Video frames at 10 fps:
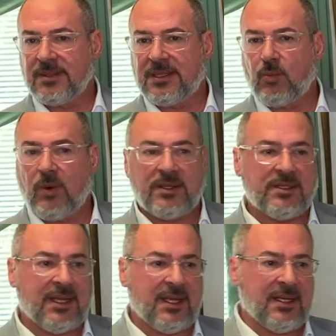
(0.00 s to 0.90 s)
that one
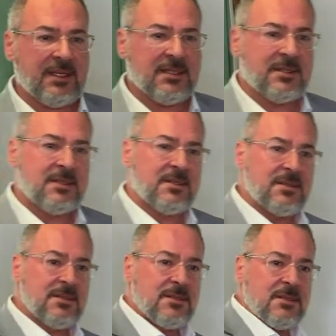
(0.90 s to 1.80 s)
day
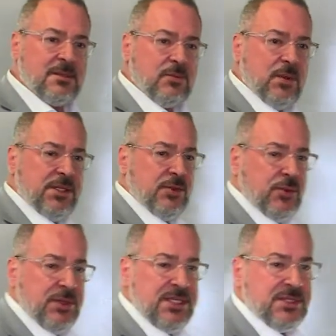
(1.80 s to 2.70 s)
when you
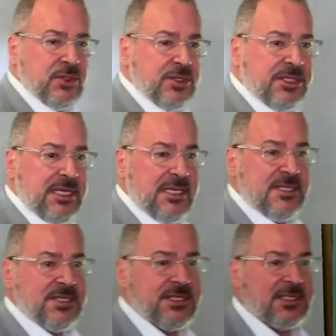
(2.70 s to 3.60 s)
do these good
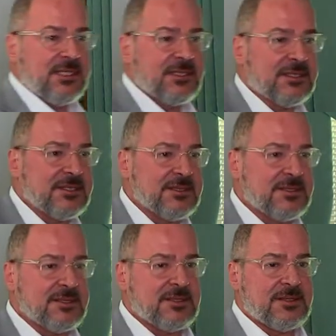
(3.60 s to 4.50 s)
deeds,
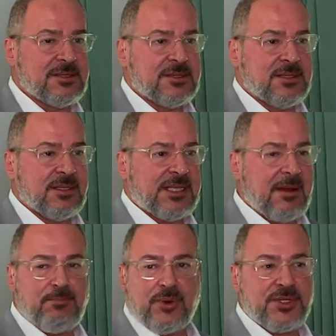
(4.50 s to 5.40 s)

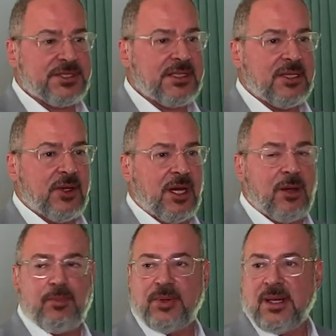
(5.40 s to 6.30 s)
that person that you
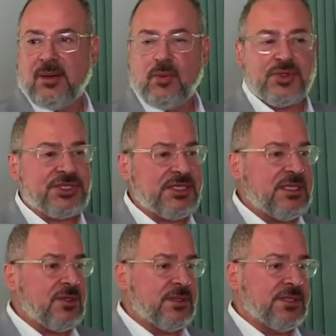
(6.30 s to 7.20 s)
help will see
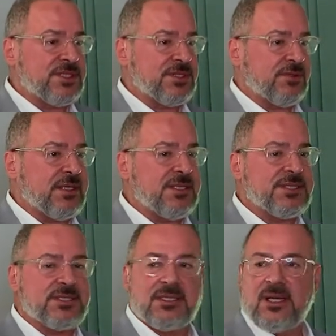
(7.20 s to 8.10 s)
you in the
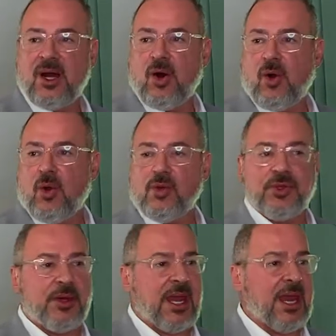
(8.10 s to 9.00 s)
streets, hold
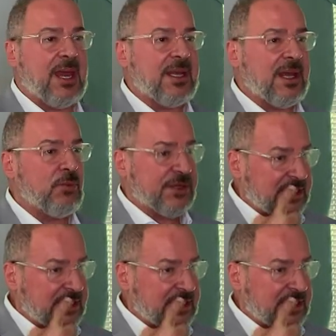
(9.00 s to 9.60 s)
your hand, and with